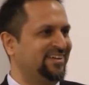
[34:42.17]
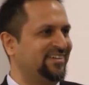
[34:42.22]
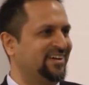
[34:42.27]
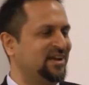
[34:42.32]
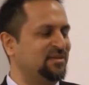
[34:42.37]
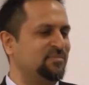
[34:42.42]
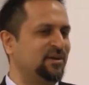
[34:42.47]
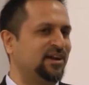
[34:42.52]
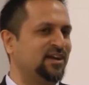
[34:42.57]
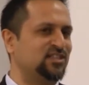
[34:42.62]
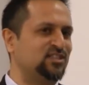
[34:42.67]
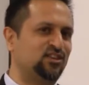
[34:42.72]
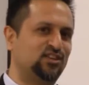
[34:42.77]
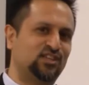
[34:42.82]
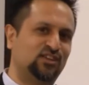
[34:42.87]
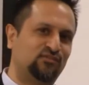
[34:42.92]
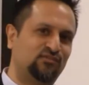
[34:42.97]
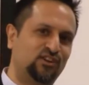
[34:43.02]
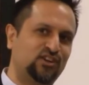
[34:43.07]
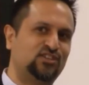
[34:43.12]
because there's
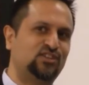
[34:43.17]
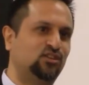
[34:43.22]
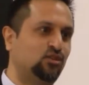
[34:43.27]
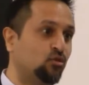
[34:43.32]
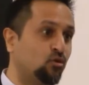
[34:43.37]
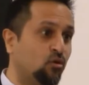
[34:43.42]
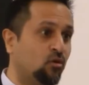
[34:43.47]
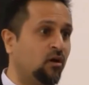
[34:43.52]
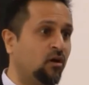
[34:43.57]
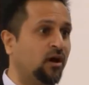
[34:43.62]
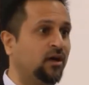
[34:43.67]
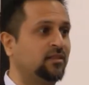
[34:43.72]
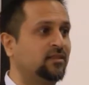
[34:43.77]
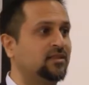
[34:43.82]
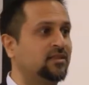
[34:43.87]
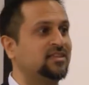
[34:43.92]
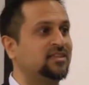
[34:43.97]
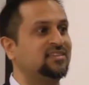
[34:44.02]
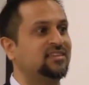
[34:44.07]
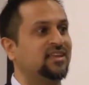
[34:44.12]
a verse in the Quran
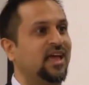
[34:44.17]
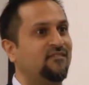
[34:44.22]
that says,